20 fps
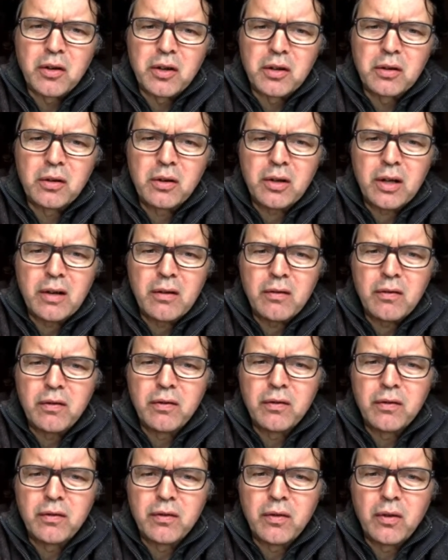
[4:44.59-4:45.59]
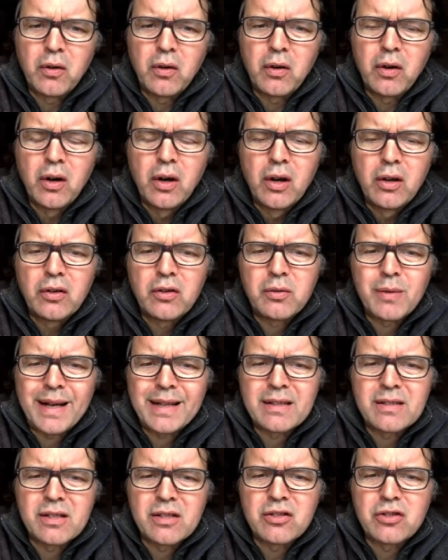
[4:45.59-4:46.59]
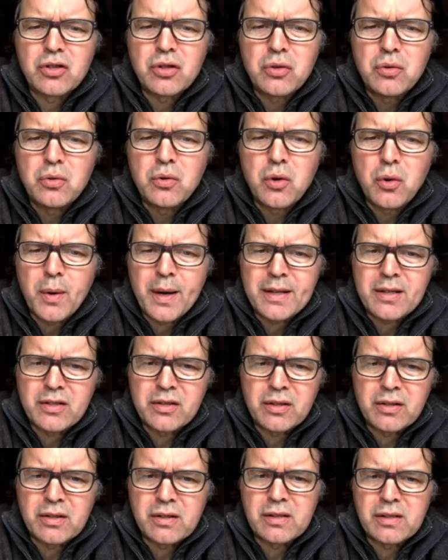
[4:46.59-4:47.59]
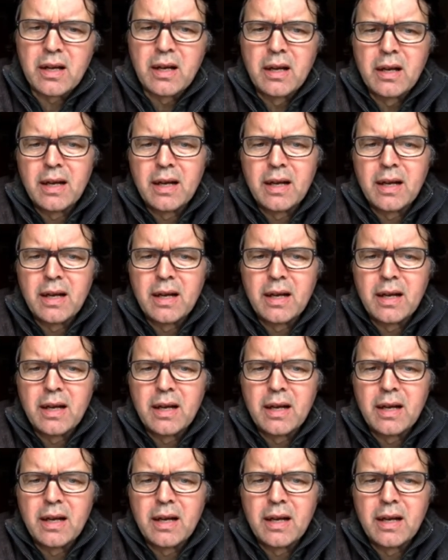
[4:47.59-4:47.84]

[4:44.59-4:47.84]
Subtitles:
You're looking for to answer two questions.